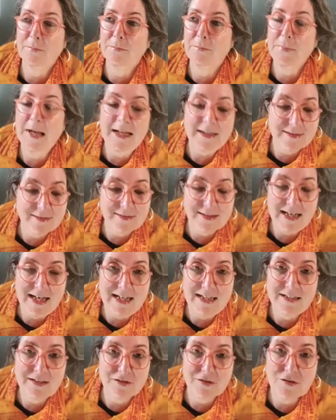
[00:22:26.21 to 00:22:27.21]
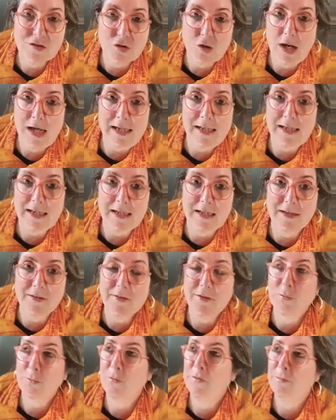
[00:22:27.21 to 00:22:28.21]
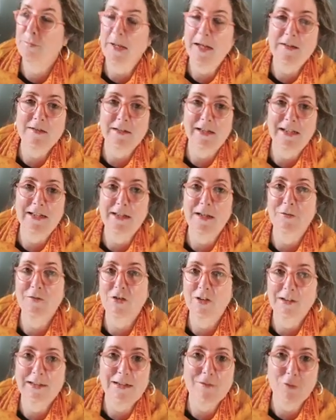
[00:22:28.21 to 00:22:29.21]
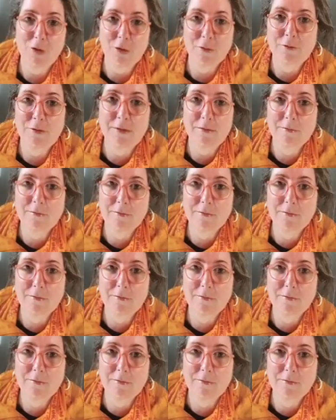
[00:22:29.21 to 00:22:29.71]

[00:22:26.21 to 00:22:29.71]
magazine in Australia that was basically enough to live on